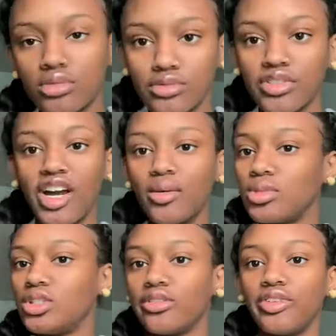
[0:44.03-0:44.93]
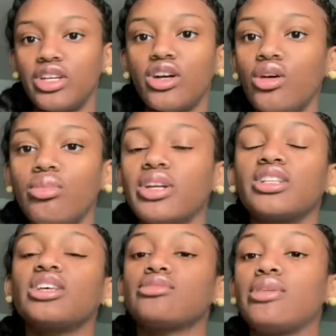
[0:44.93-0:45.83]
from your video, but
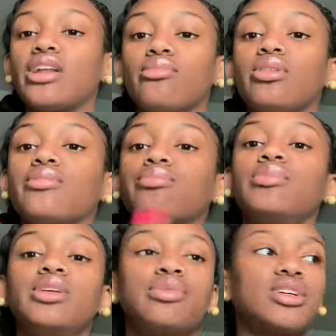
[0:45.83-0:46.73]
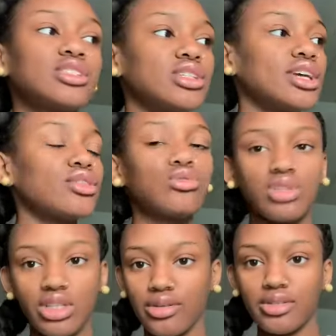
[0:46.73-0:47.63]
it doesn't matter. But me personally, I don't
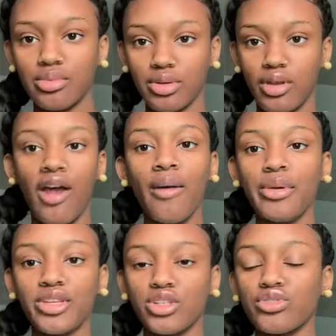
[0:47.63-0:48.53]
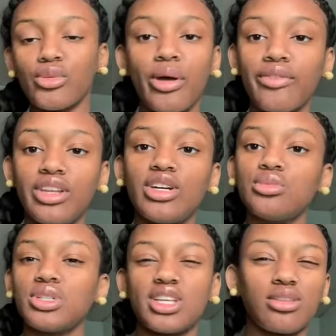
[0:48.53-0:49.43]
really use the pictures from my
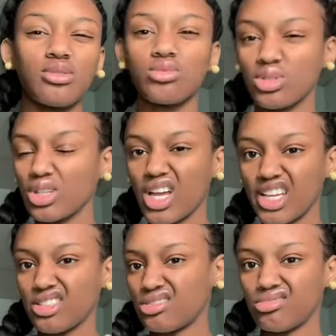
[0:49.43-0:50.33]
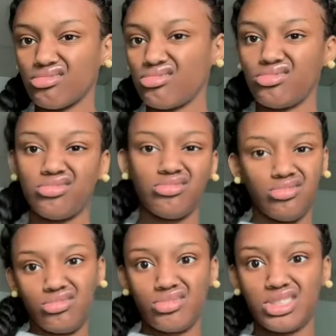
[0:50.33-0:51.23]
videos because I don't really like
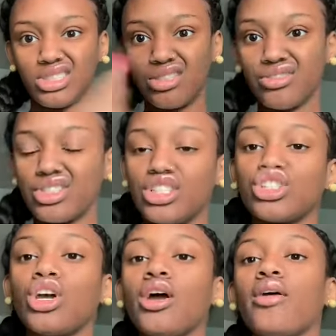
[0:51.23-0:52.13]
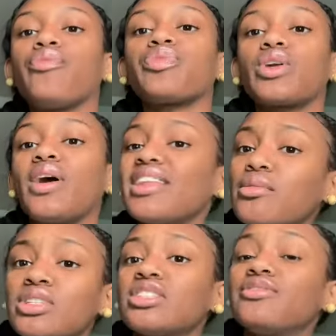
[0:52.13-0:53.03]
what's in the footage. Well, I
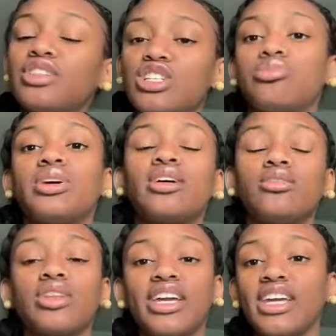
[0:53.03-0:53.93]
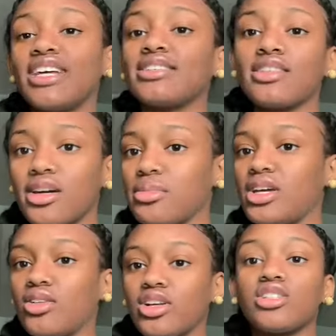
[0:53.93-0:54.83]
like what's in the footage, but I don't like it as a
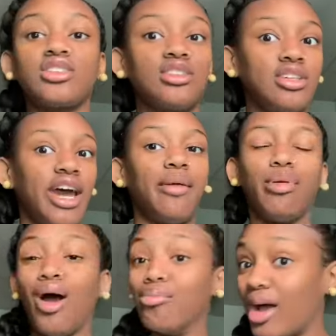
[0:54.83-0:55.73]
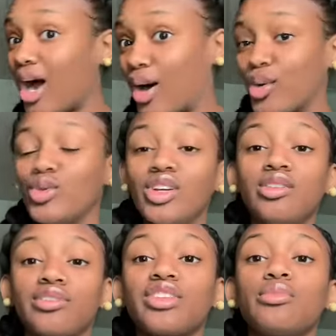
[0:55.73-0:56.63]
thumbnail. It's, you gotta pop out.
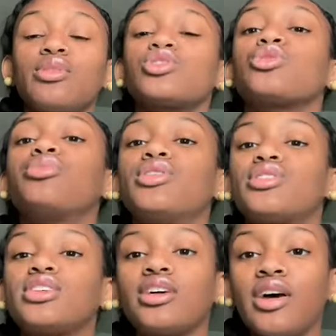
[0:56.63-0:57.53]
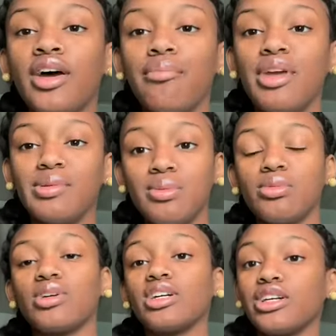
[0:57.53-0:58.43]
Your thumbnails are supposed to make
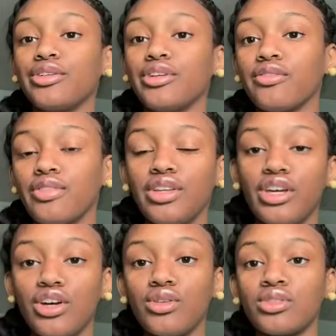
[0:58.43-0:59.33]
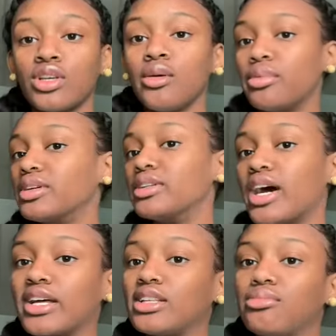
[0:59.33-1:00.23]
people want to click on your videos, but
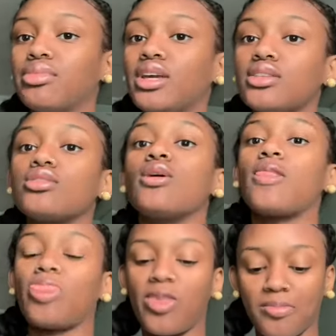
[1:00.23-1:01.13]
not clickbait. So, you're